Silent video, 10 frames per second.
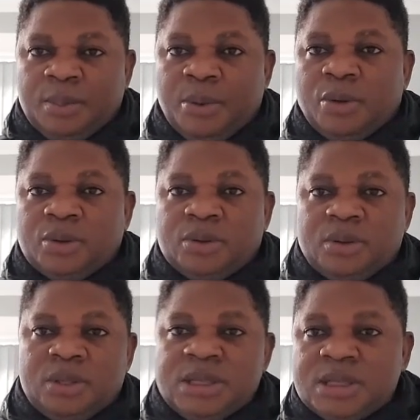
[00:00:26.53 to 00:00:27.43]
But
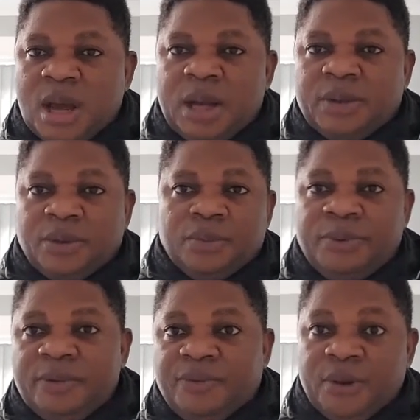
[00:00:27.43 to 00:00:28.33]
these are not
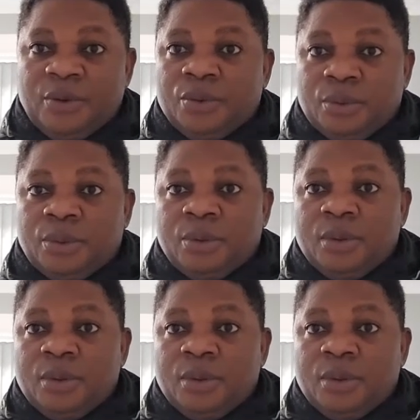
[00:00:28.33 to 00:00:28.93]
real videos.